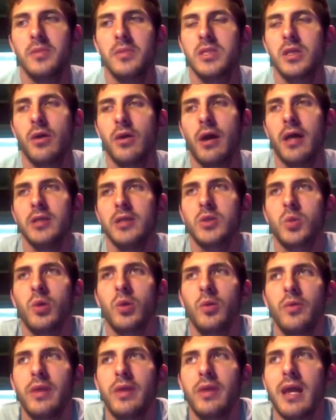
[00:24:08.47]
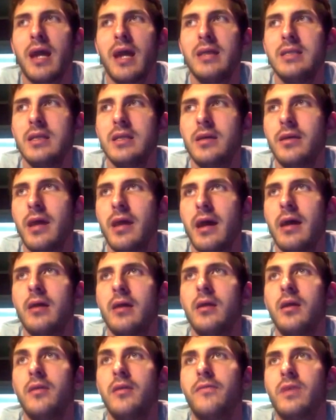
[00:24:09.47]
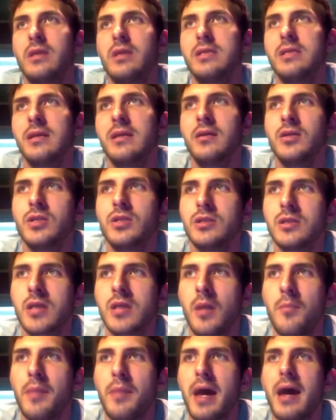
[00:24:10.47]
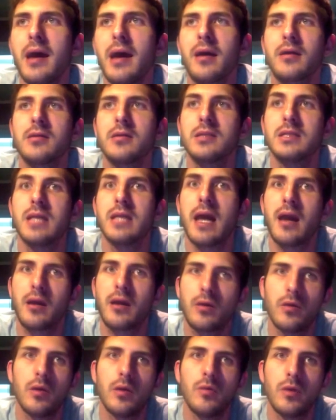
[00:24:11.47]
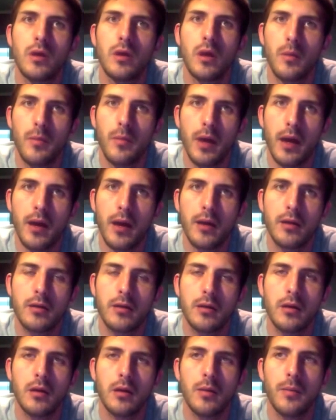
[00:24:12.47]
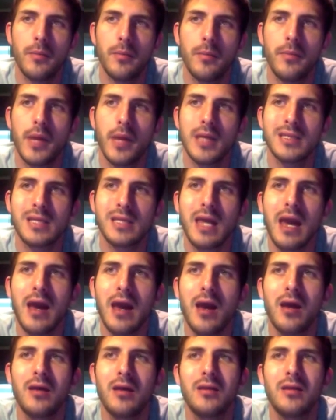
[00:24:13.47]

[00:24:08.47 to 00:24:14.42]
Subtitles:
So I toyed with the idea that if the Sandersons come back, Zachary would come back as a cat.